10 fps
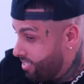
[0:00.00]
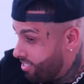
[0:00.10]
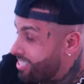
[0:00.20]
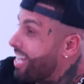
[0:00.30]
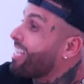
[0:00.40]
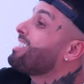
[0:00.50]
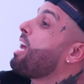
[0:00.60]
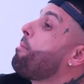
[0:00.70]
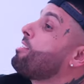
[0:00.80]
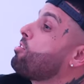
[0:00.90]
The second
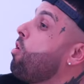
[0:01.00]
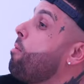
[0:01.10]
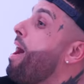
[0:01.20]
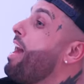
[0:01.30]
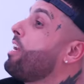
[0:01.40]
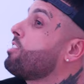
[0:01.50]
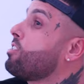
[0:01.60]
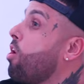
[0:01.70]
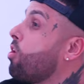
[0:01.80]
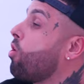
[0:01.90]
time I saw him, I had a
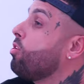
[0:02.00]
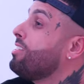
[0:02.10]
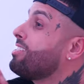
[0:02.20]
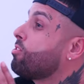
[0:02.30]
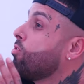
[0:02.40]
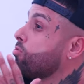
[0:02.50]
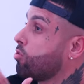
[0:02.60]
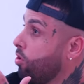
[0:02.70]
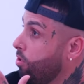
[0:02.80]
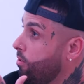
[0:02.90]
song called
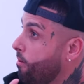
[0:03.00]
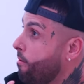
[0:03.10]
Descontrol.